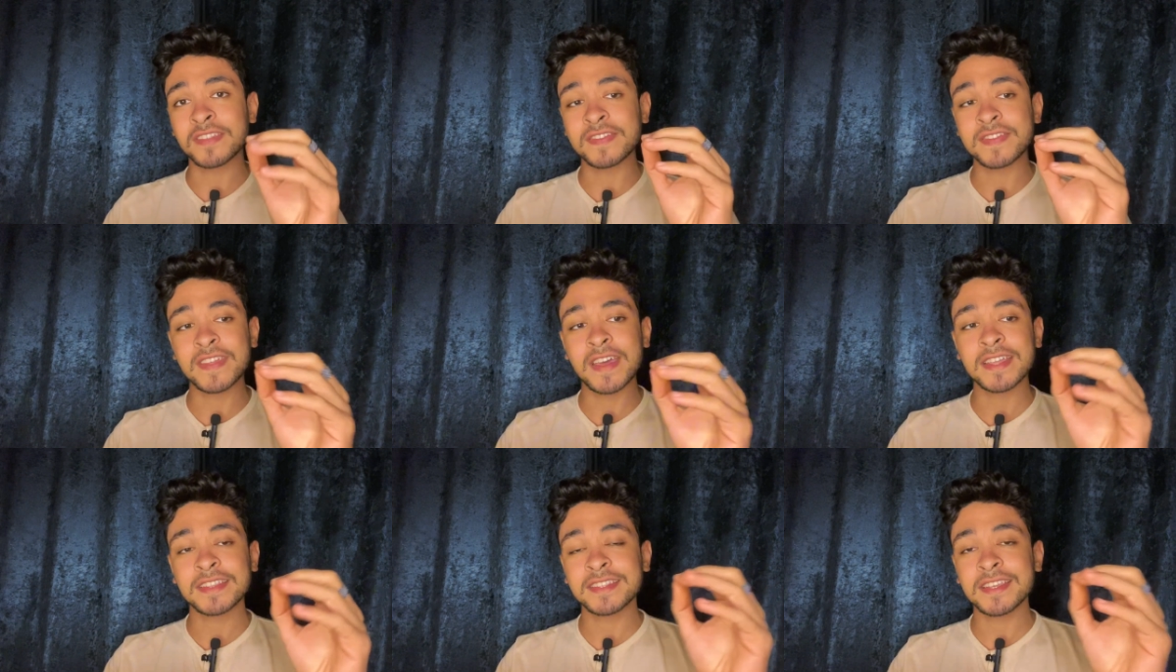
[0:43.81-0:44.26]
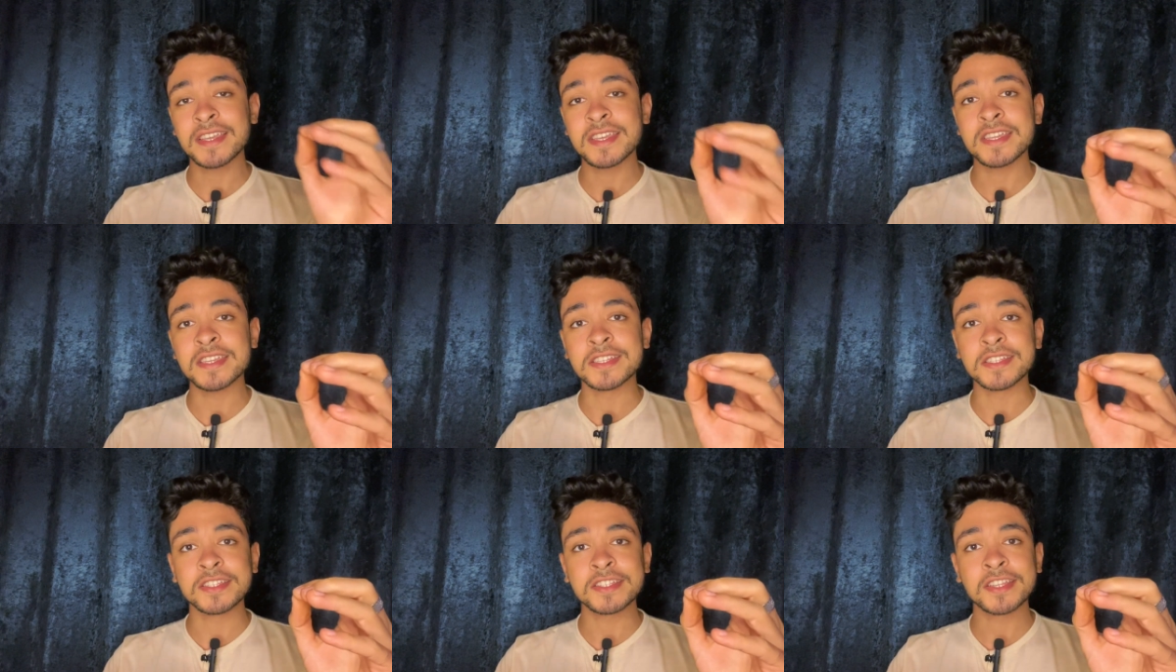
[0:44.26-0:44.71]
and that
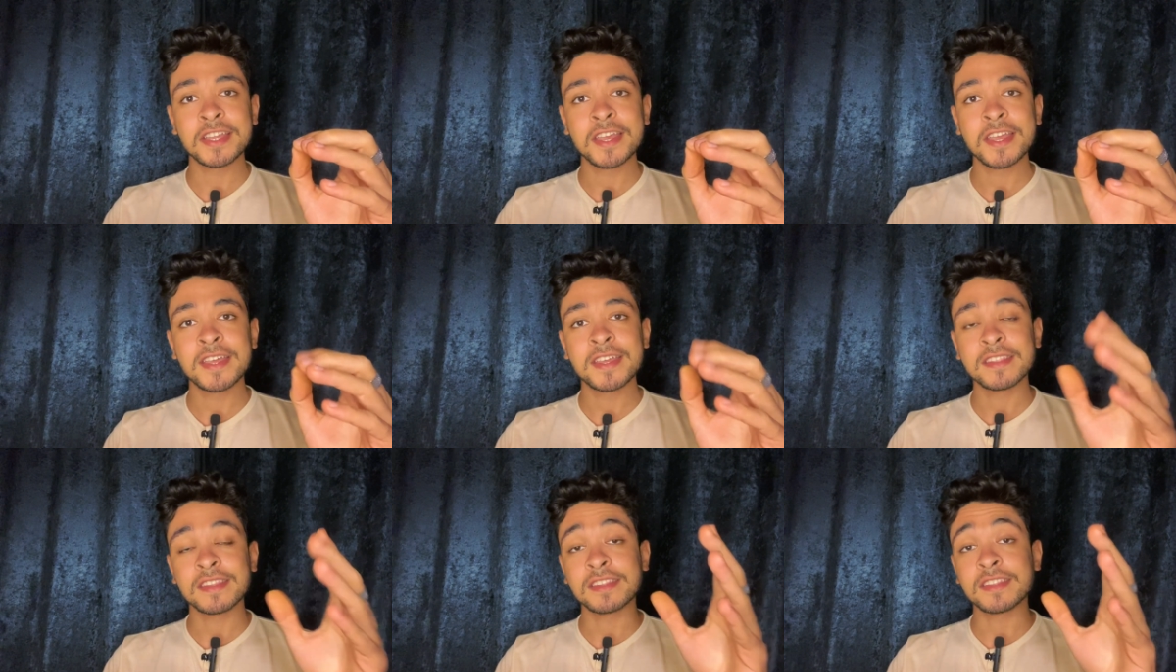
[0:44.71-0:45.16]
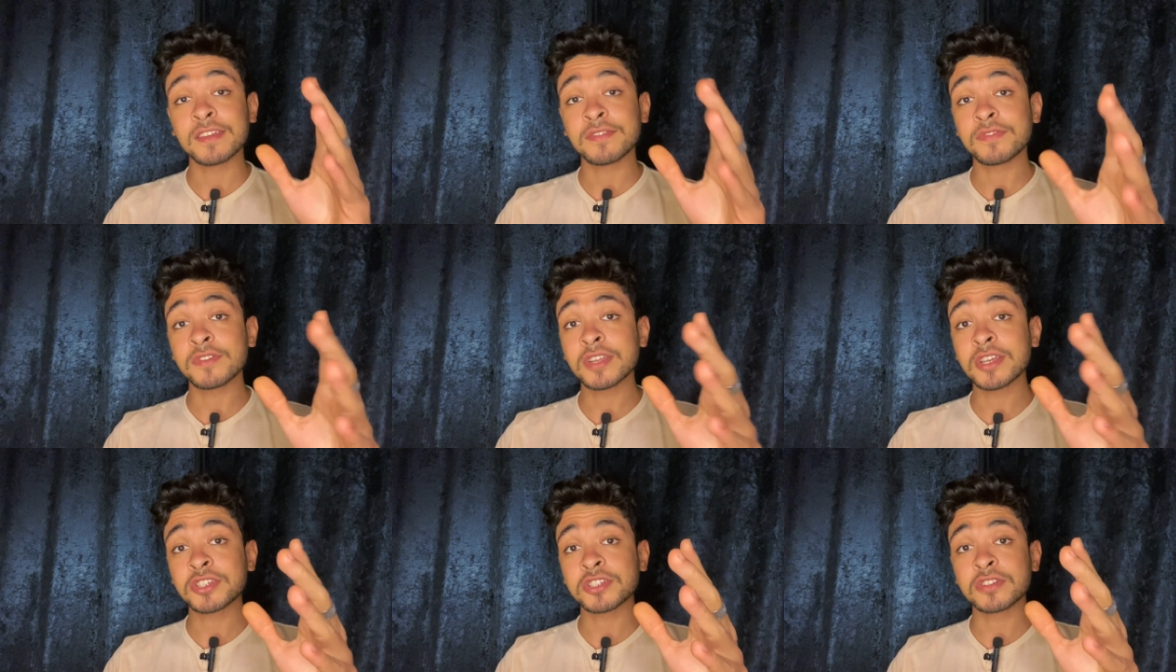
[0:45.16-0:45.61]
is the
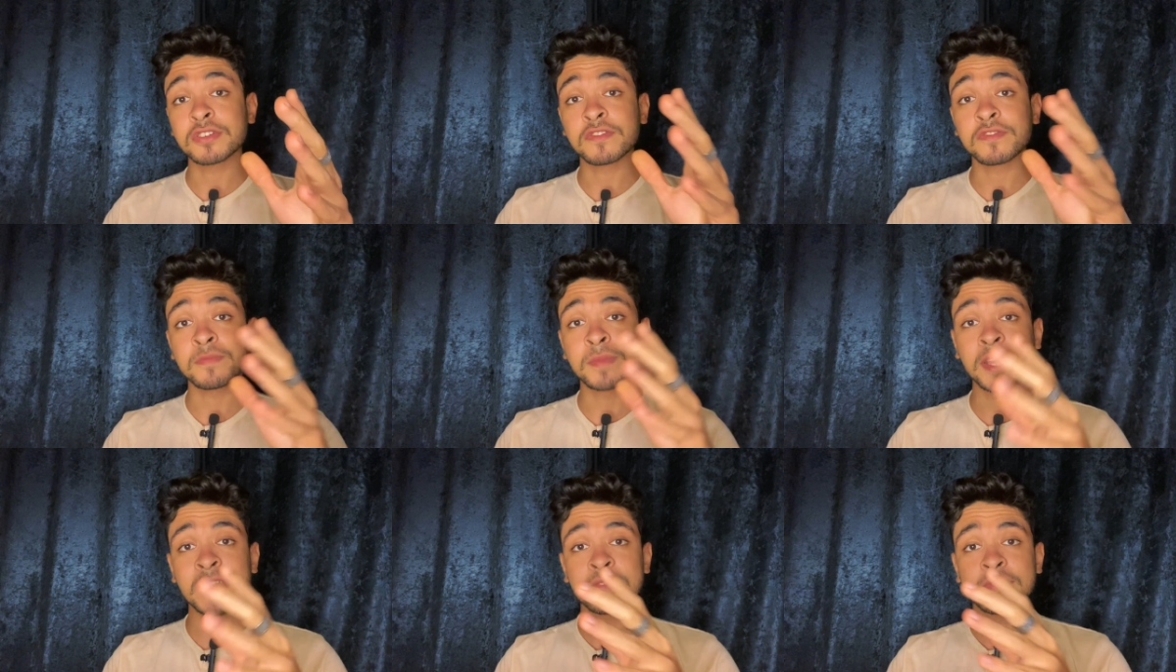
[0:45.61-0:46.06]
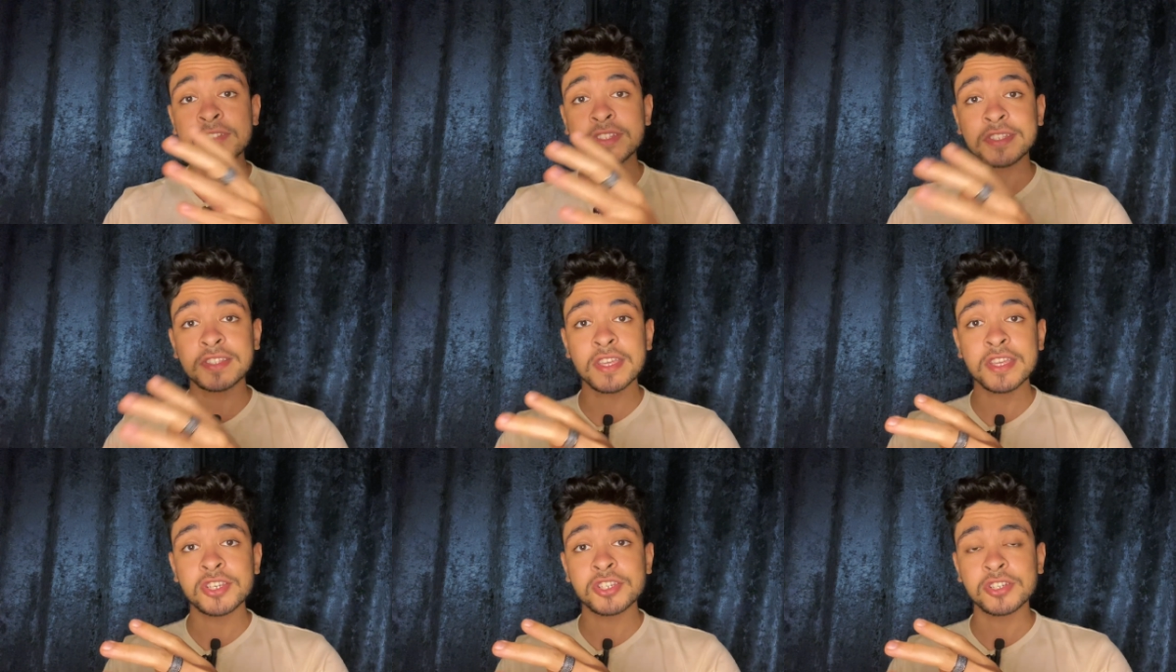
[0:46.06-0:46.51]
definition of
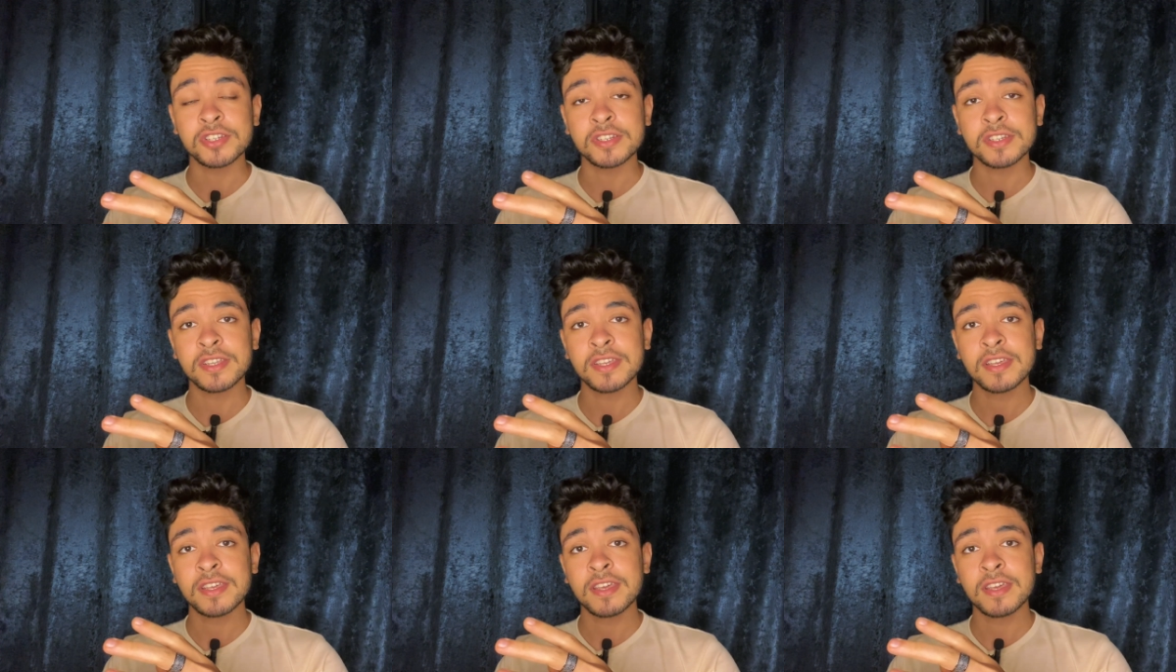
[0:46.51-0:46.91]
manifestation.